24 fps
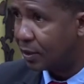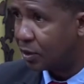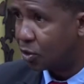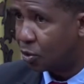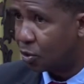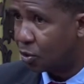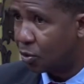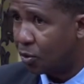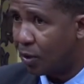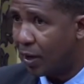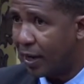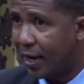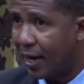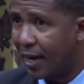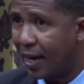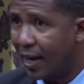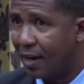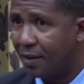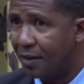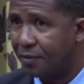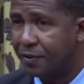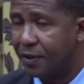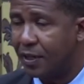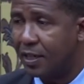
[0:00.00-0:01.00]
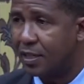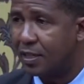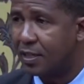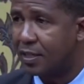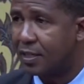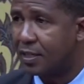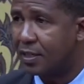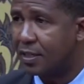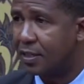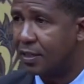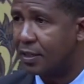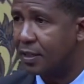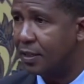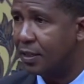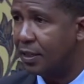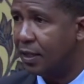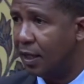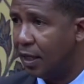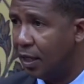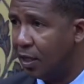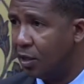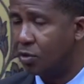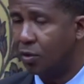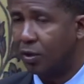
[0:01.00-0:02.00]
2.5 years
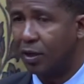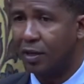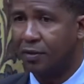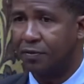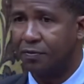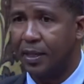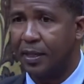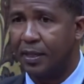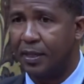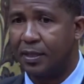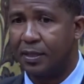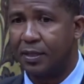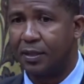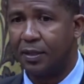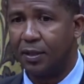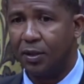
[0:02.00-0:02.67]
into government,